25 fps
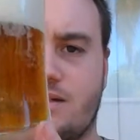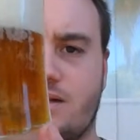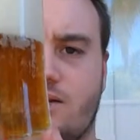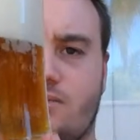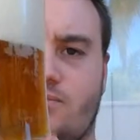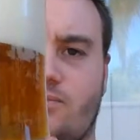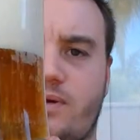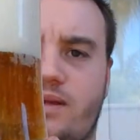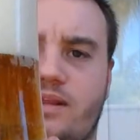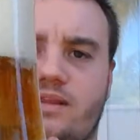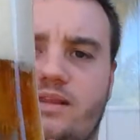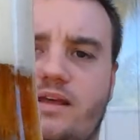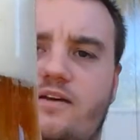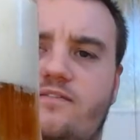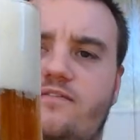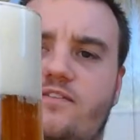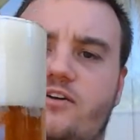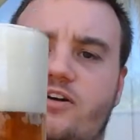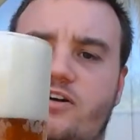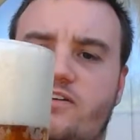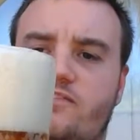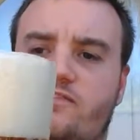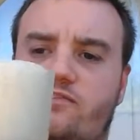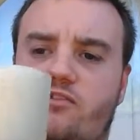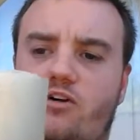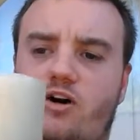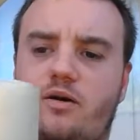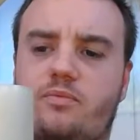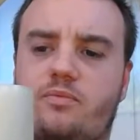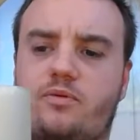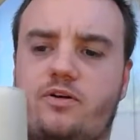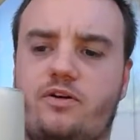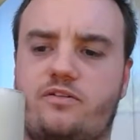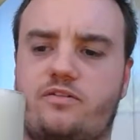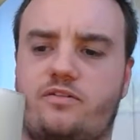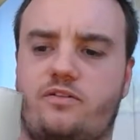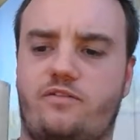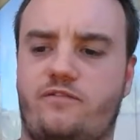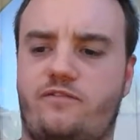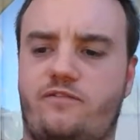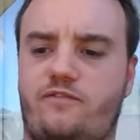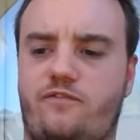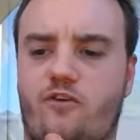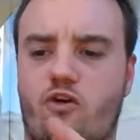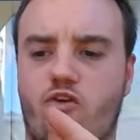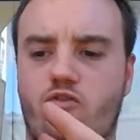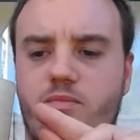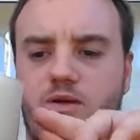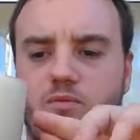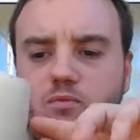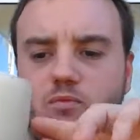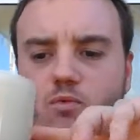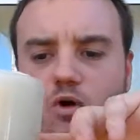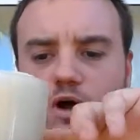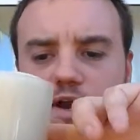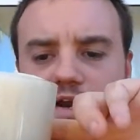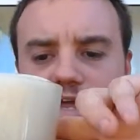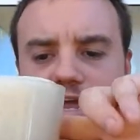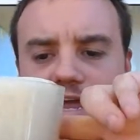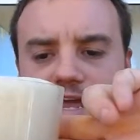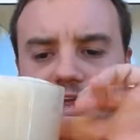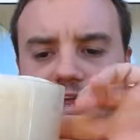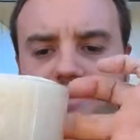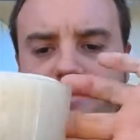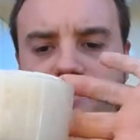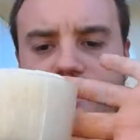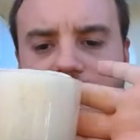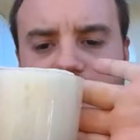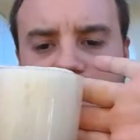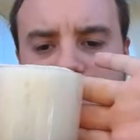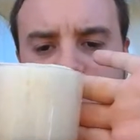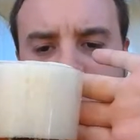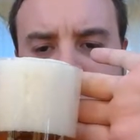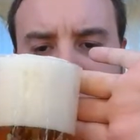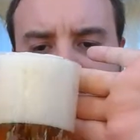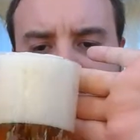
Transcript: with a very vibrant, foamy white head that is